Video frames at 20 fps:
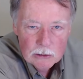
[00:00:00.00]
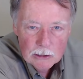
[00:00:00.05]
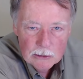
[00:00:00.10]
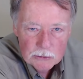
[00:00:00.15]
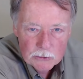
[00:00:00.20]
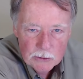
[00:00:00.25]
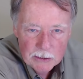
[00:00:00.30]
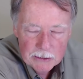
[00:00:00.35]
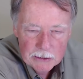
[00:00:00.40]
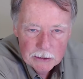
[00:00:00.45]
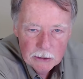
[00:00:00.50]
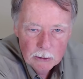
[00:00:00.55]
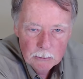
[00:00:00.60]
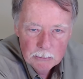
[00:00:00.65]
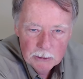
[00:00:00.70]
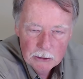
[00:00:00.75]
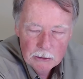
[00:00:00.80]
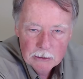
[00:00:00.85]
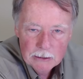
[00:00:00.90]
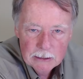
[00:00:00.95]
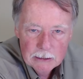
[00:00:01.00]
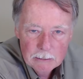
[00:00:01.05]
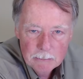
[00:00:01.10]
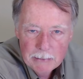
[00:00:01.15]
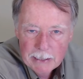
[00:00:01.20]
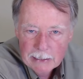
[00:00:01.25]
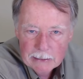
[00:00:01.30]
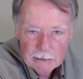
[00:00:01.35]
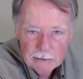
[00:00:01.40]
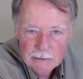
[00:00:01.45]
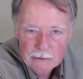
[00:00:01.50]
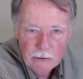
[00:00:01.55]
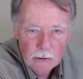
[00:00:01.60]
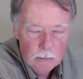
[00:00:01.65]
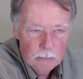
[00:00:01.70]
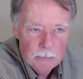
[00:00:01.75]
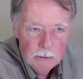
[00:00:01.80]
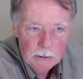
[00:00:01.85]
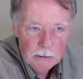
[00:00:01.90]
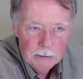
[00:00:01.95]
Australian opal, you look at the back of the
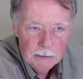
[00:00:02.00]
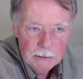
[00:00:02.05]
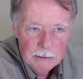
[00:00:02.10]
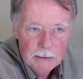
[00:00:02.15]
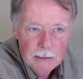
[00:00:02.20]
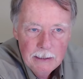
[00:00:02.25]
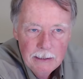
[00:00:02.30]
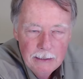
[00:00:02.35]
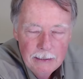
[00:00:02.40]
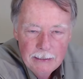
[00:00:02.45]
opal, and,